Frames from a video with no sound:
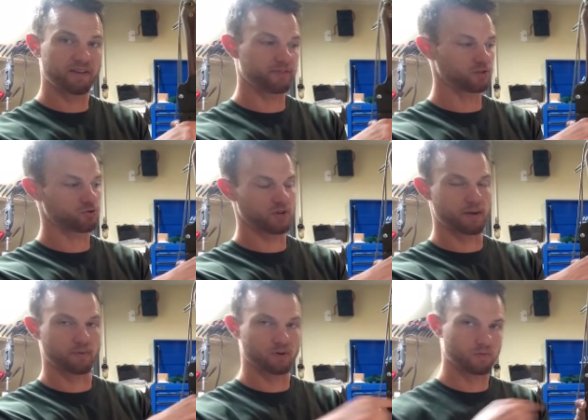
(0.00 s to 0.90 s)
inch
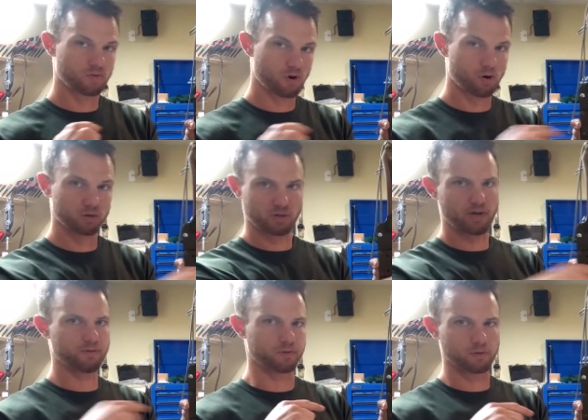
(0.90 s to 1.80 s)
strap
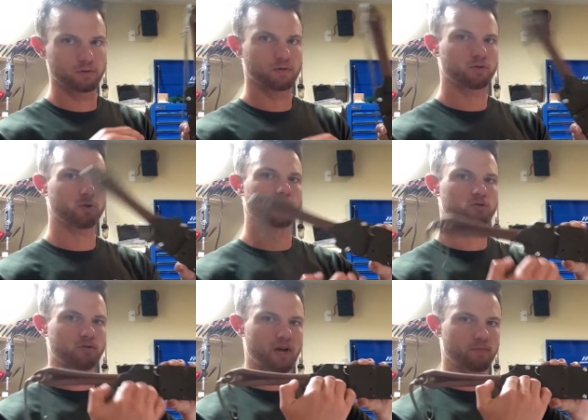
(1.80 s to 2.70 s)
horizontal, 2 inch
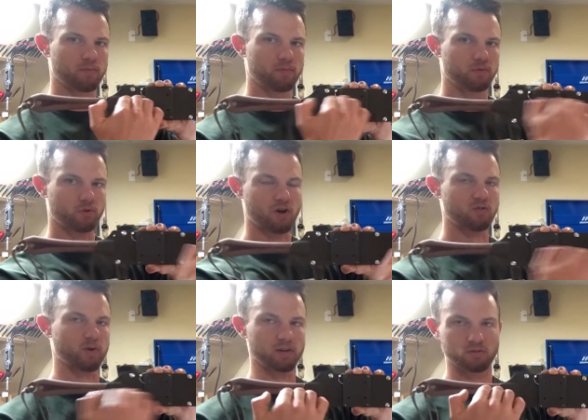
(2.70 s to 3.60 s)
strap
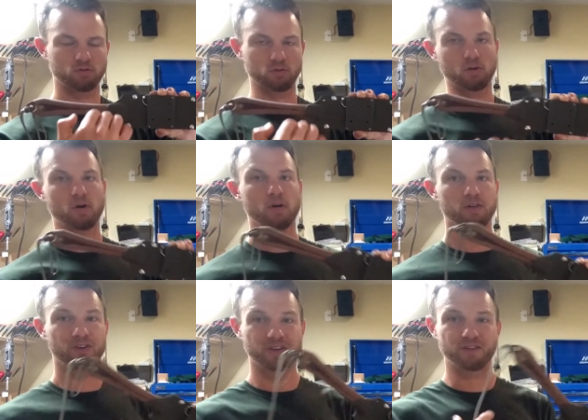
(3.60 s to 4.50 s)
crossways. So
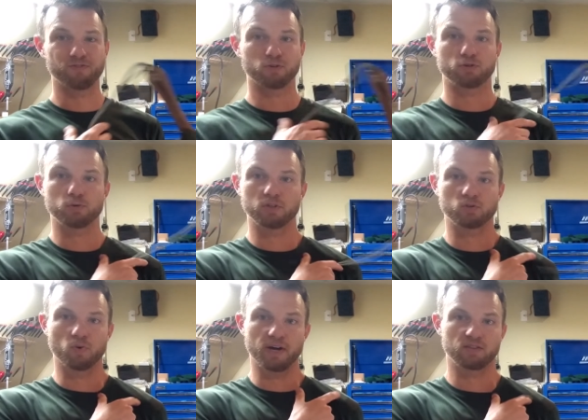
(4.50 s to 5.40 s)
you get a full 2
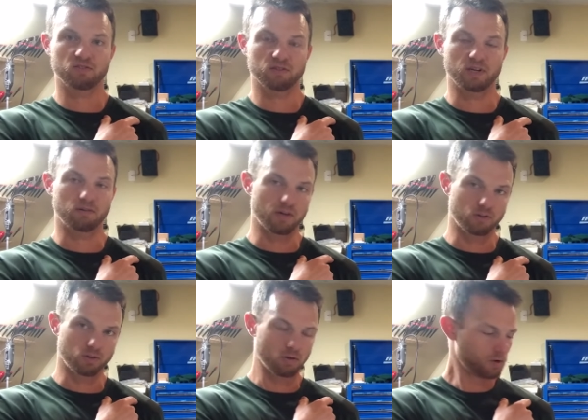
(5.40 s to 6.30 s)
inch wide sling around
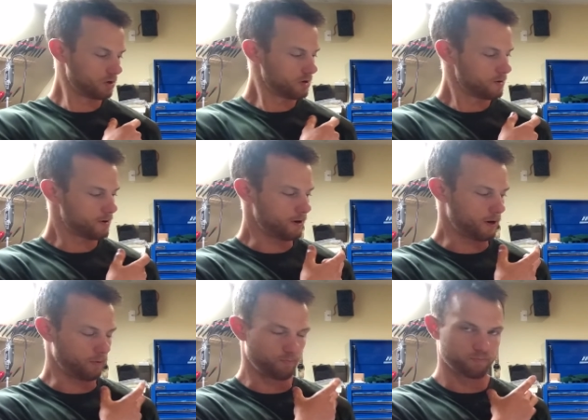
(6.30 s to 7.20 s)
your
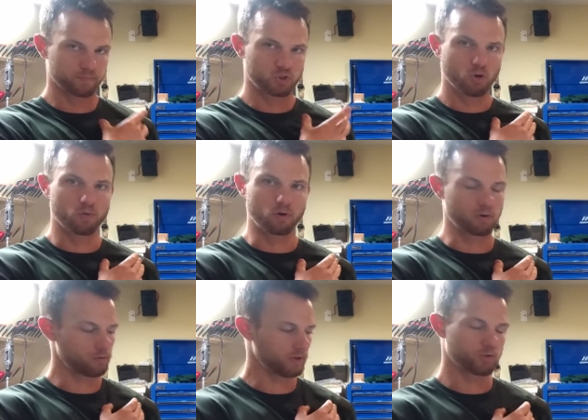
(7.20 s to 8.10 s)

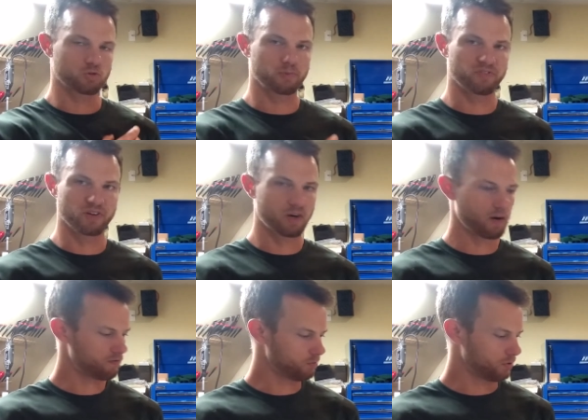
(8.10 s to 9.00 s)
shoulder, which would be very
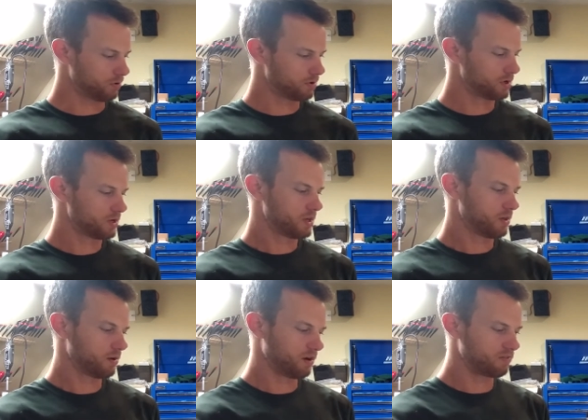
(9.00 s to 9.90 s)
comfortable.
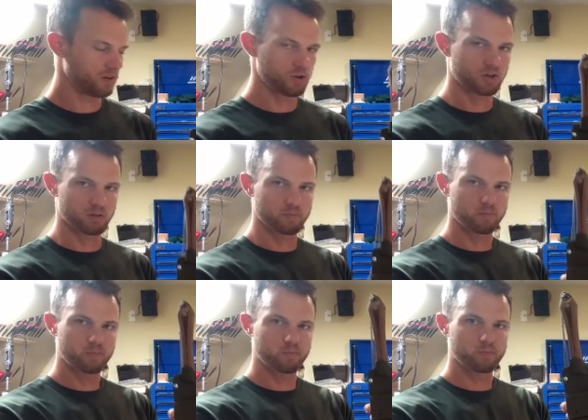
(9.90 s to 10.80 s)
And then you could
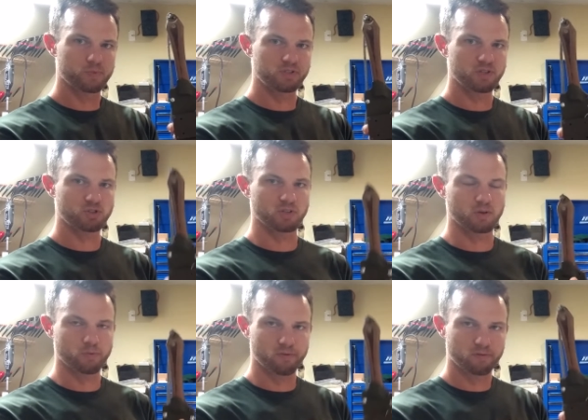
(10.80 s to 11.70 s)
position it
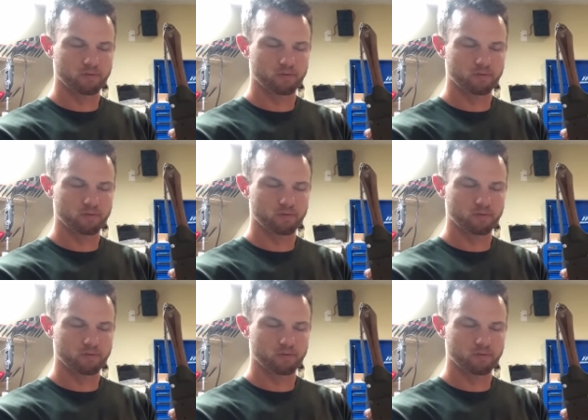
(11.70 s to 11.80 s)
with